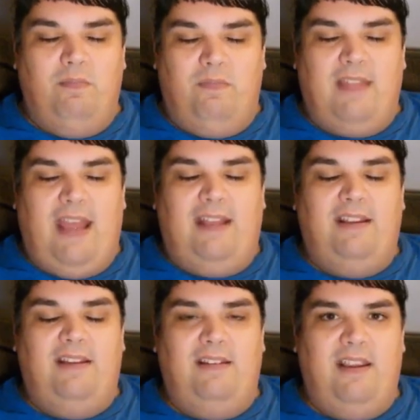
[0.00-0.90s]
that
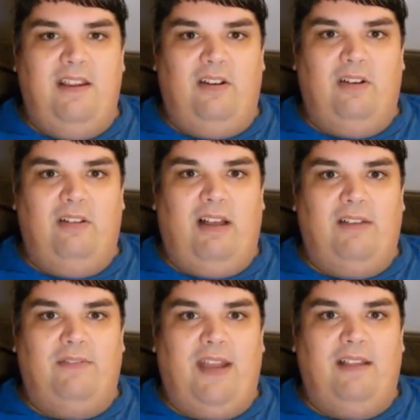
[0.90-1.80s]
in here, a
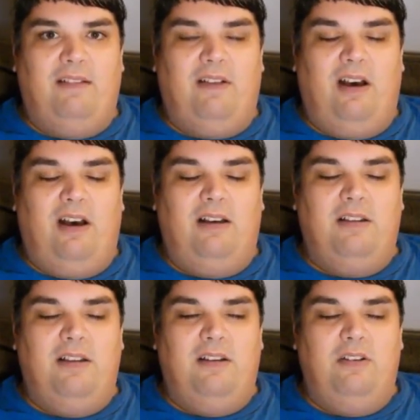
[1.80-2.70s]
lot of that uh,
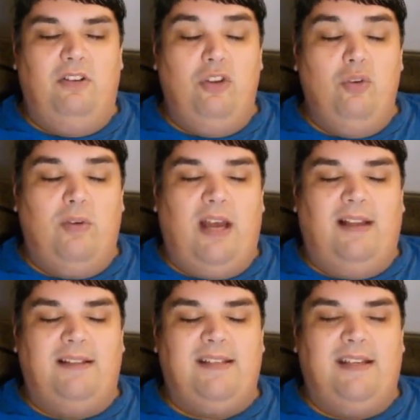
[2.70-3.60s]
new
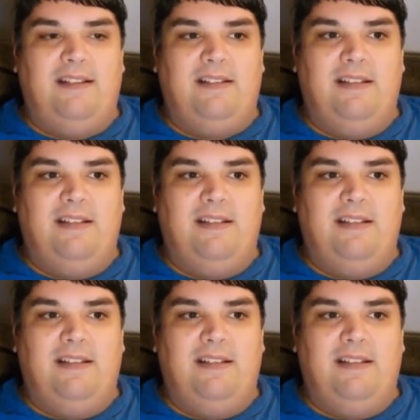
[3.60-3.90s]
content.